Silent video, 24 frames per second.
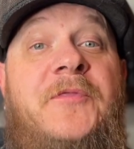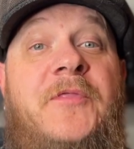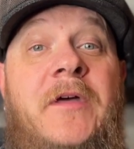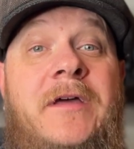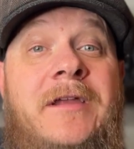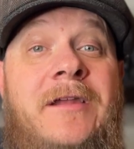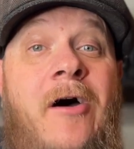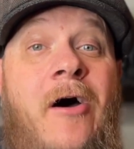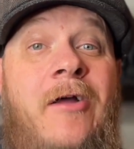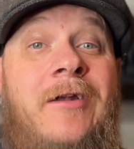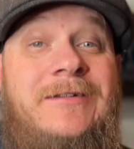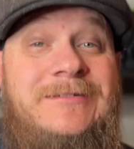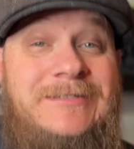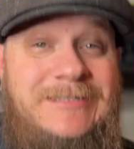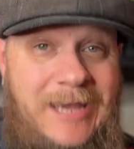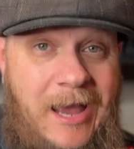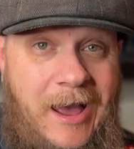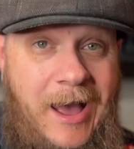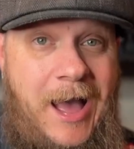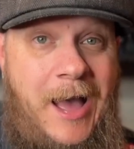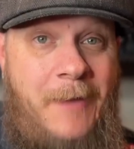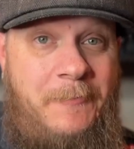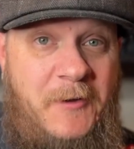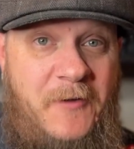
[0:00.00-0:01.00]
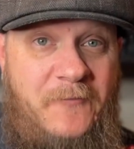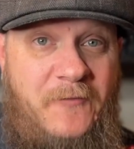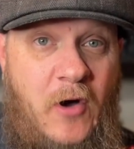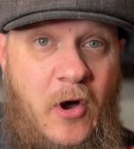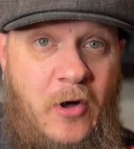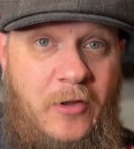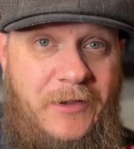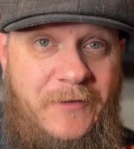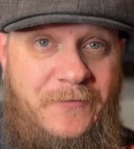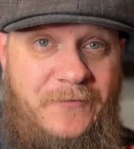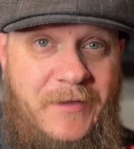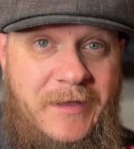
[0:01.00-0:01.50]
then on top of
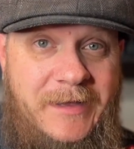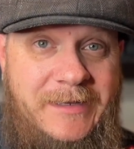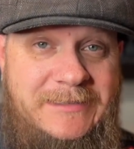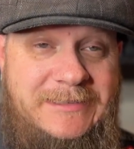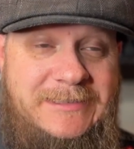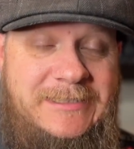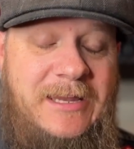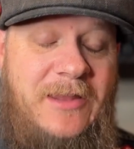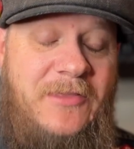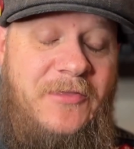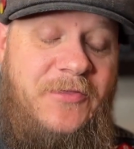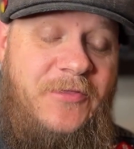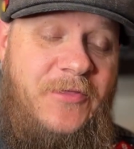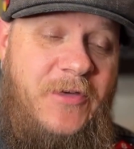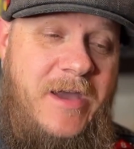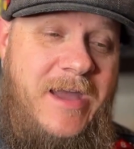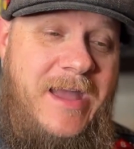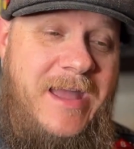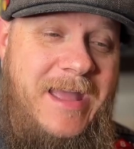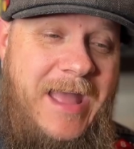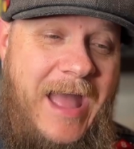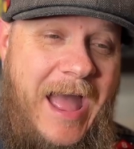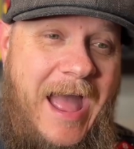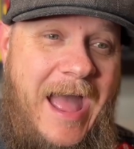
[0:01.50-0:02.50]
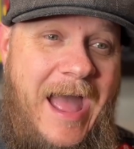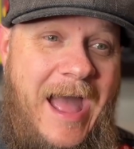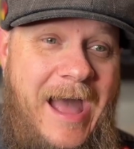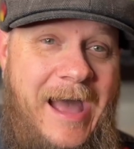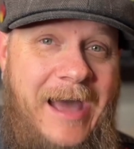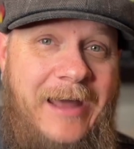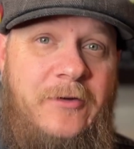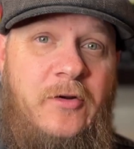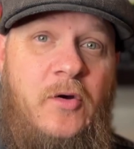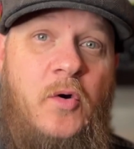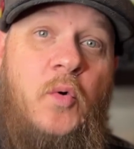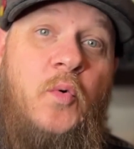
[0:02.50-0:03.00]
all of this, they
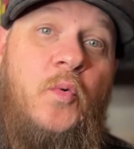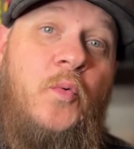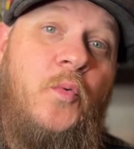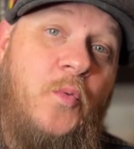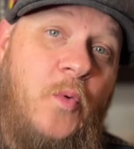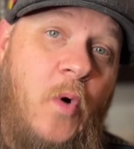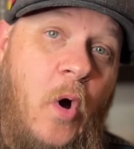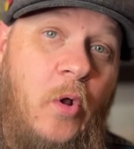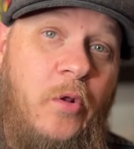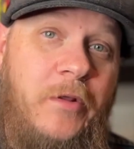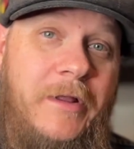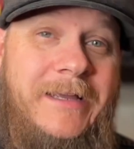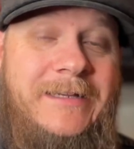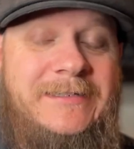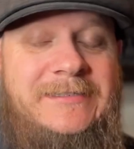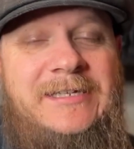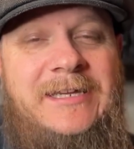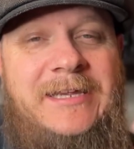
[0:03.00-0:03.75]
add rolling to